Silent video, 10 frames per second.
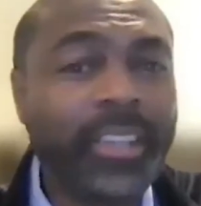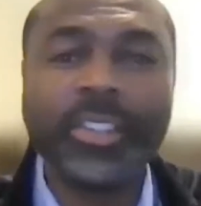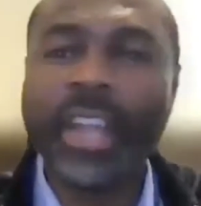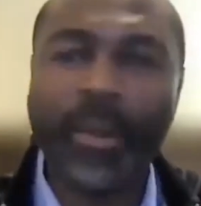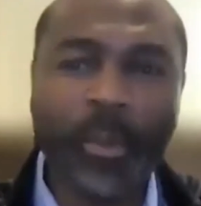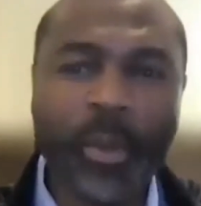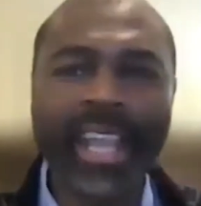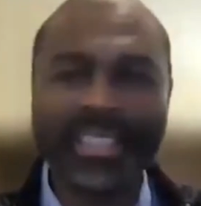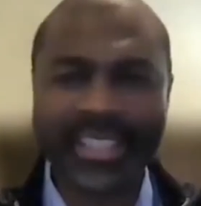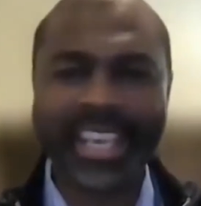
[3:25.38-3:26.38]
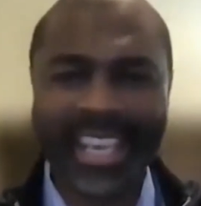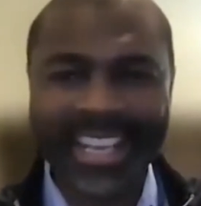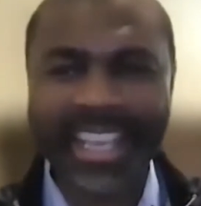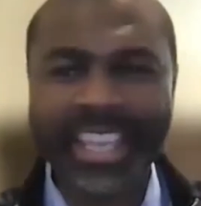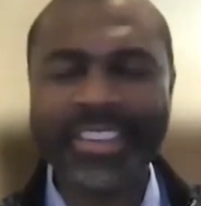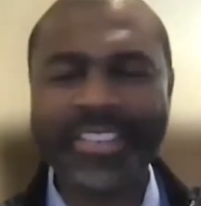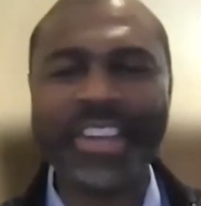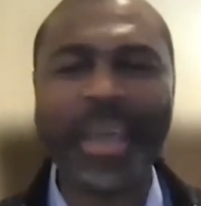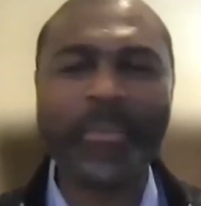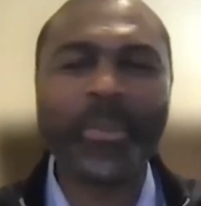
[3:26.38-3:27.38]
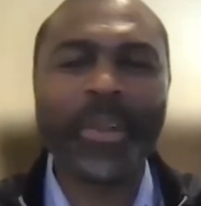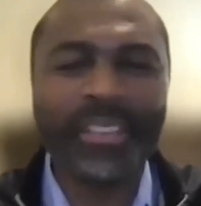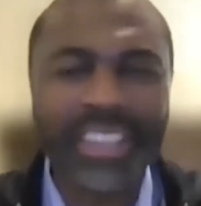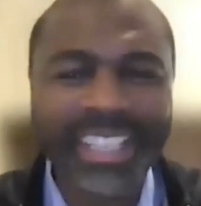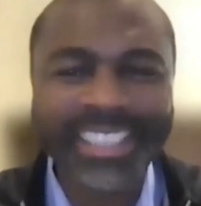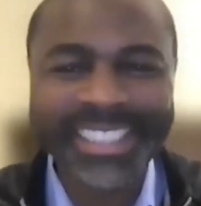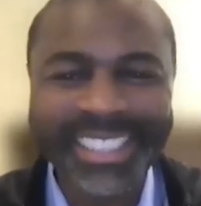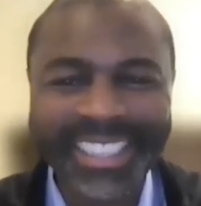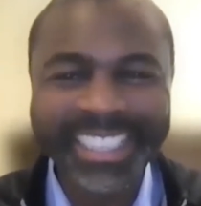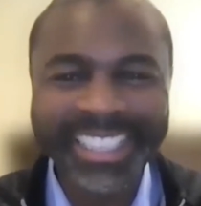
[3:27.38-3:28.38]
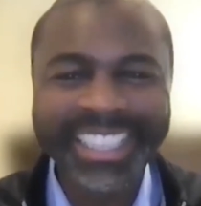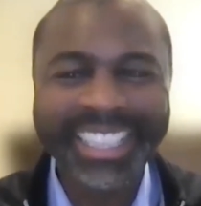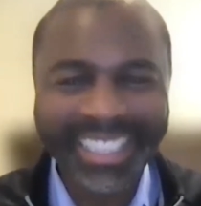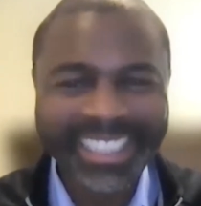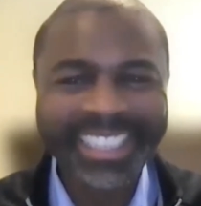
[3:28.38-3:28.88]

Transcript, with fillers: too. That white. If it was a, if it was a paint store, if it was